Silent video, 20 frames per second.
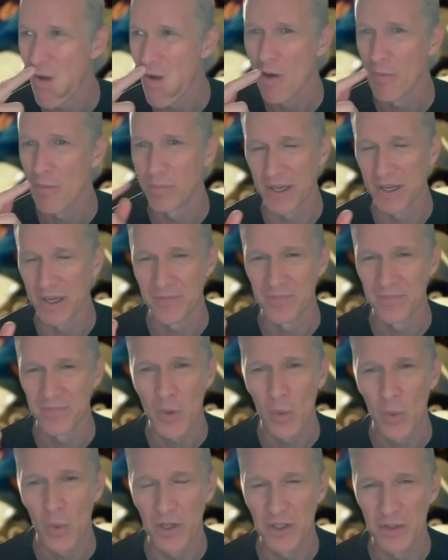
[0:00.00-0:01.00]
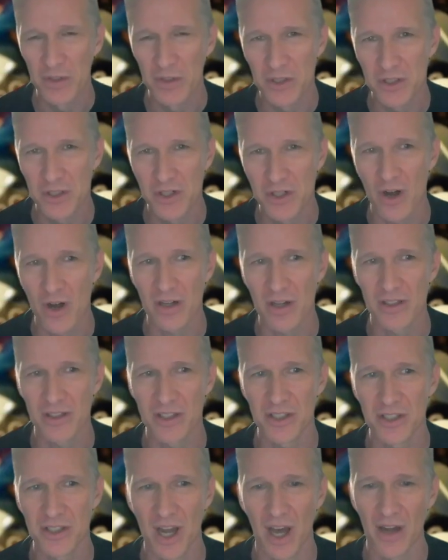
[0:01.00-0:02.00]
But when you start
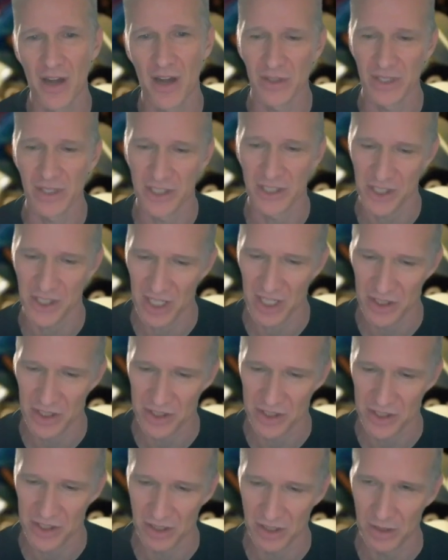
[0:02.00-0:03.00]
not only changing